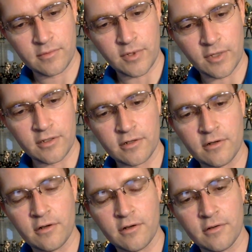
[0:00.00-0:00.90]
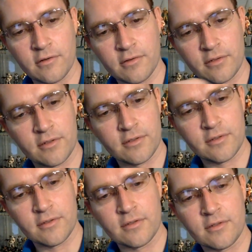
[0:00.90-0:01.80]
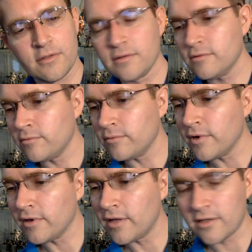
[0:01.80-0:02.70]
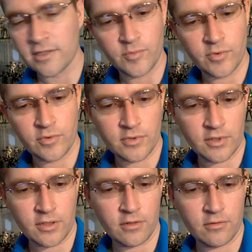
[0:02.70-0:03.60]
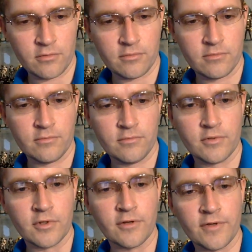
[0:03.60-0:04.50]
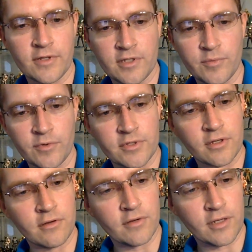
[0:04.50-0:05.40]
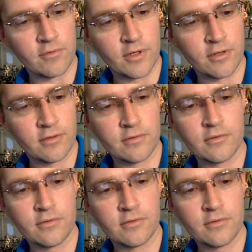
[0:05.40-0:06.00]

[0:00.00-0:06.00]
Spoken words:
not sure where that's supposed to go. or if it's supposed to go anywhere.